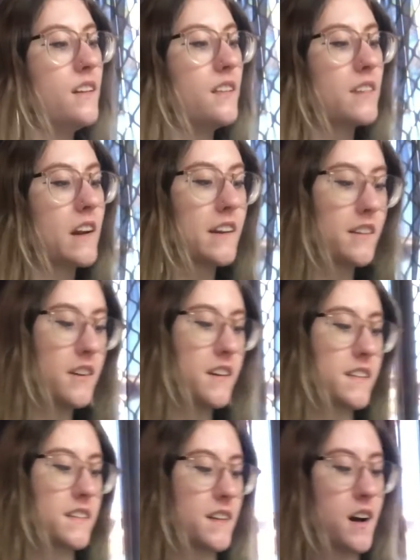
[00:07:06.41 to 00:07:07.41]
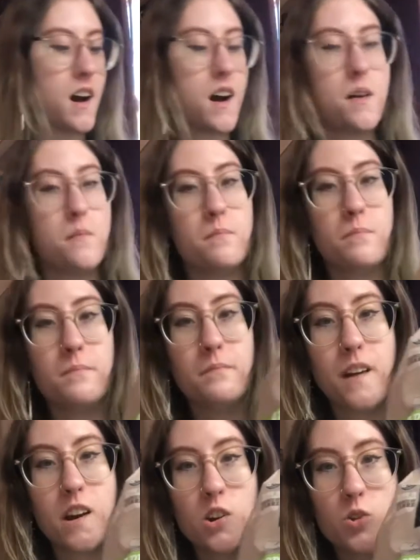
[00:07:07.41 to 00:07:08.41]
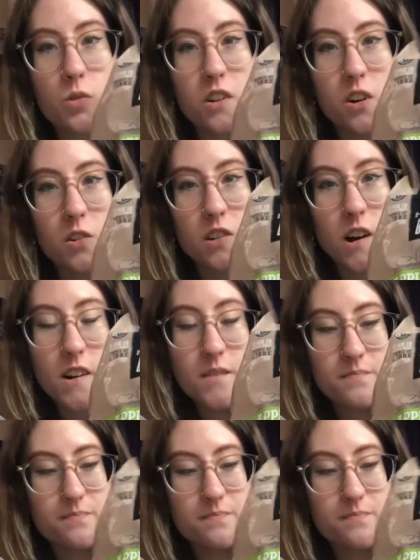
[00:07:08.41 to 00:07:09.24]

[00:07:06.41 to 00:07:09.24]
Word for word: Then I got some granola